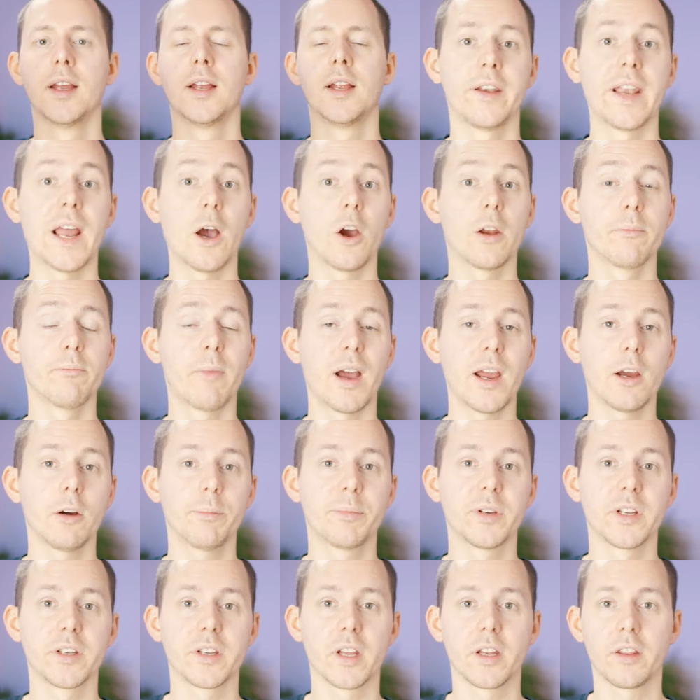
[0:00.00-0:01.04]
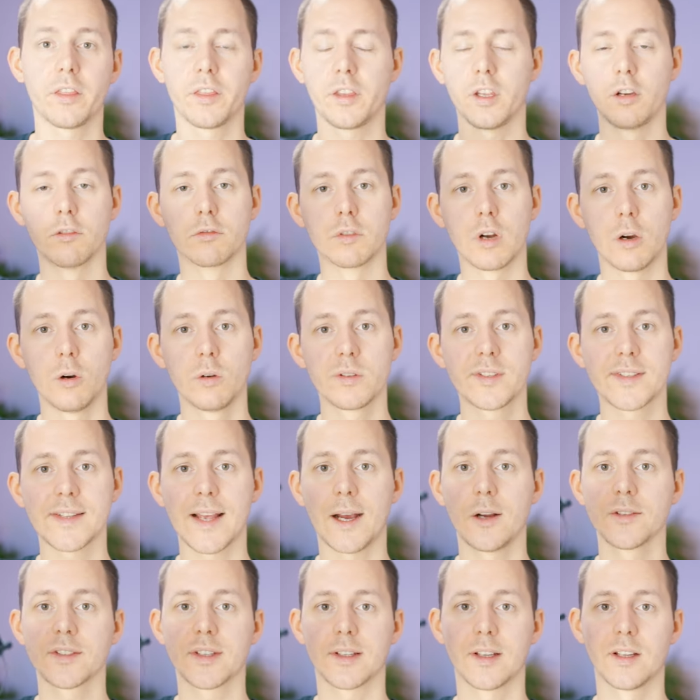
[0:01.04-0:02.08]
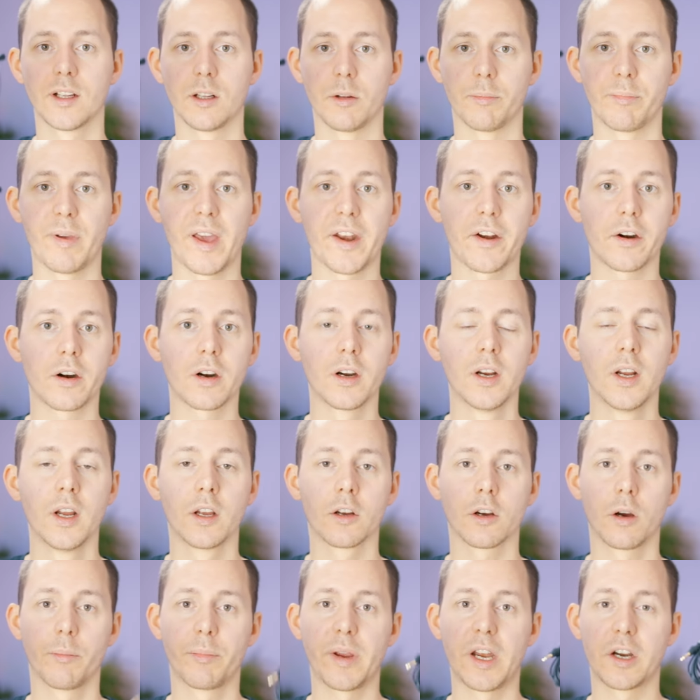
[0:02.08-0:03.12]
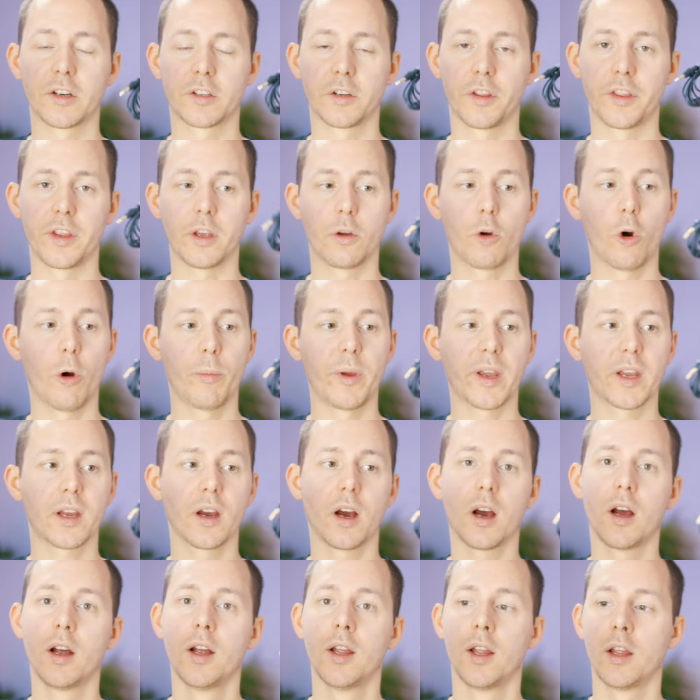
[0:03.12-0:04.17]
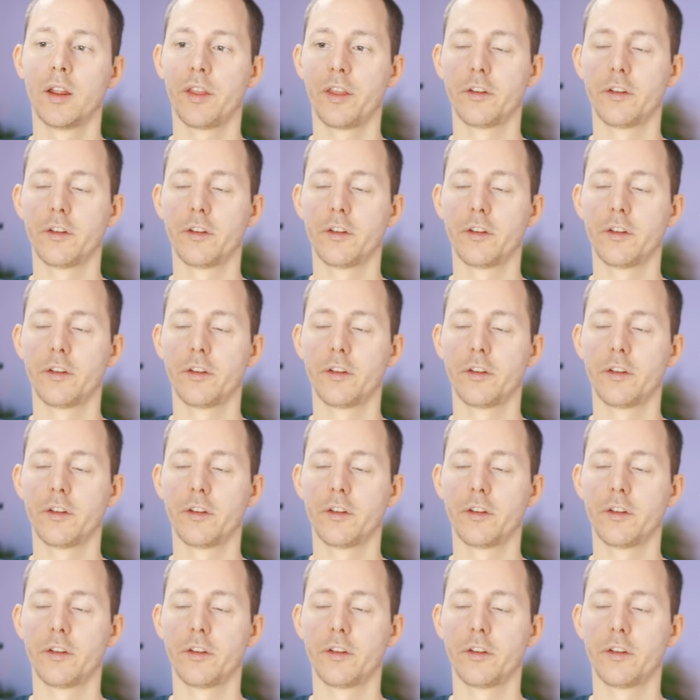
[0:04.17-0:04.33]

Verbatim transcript: Now, in my opinion, the Rode sounds a little better compared to the Comica.